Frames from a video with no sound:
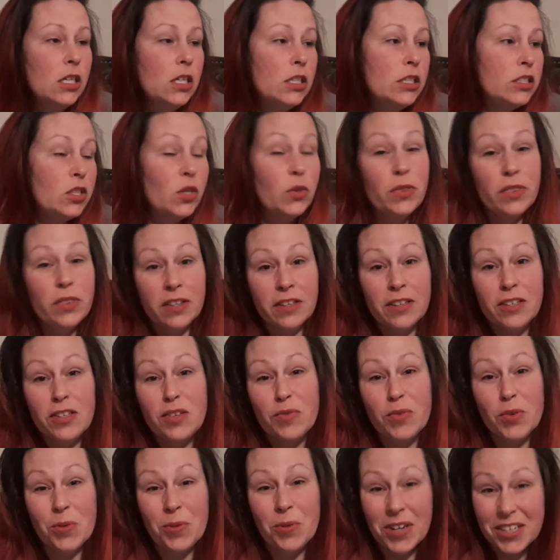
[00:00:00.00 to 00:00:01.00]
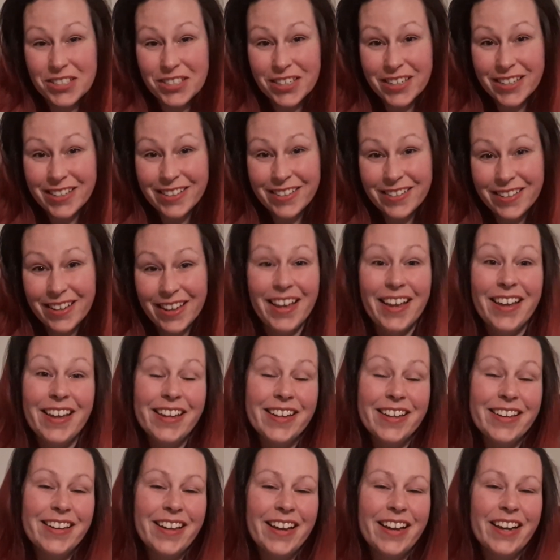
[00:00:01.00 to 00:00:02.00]
So thank you for watching,
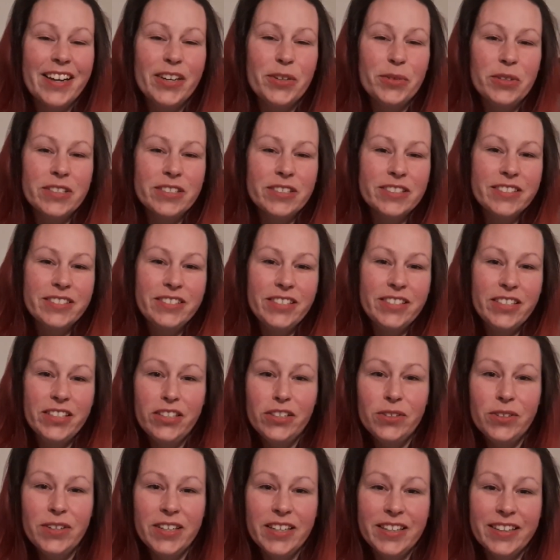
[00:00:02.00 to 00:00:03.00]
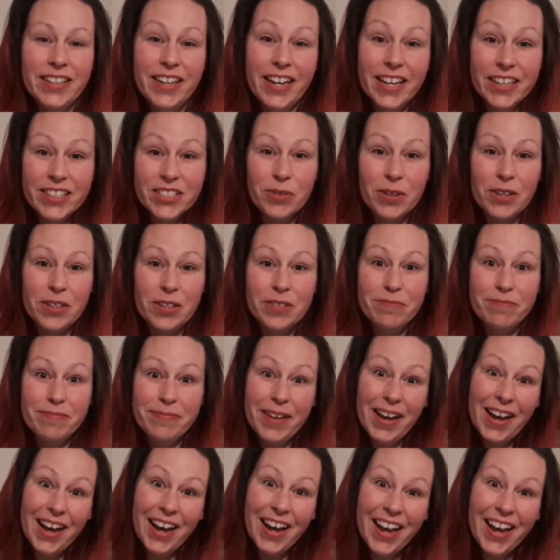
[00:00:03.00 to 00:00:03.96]
and I will see you in the next one. Bye!